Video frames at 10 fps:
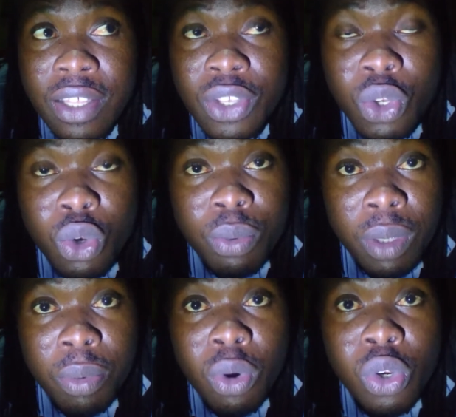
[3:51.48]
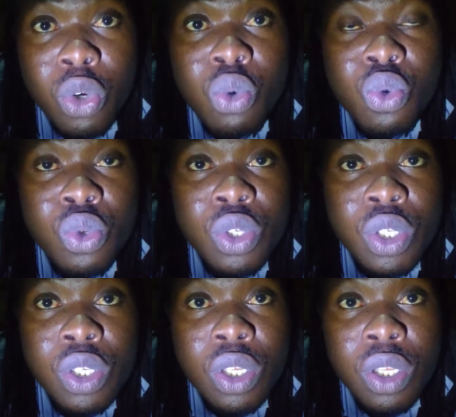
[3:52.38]
you people
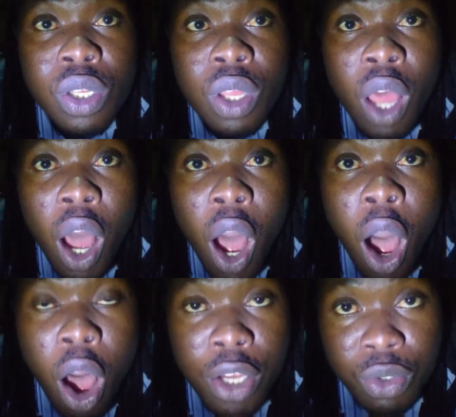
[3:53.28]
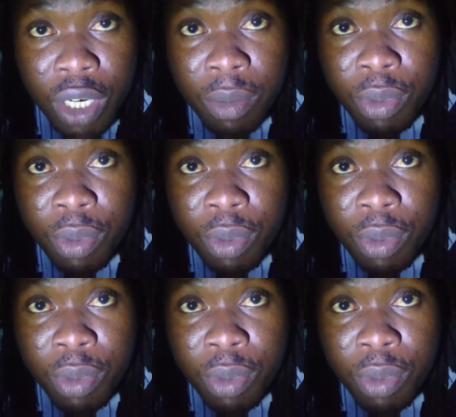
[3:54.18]
lose 100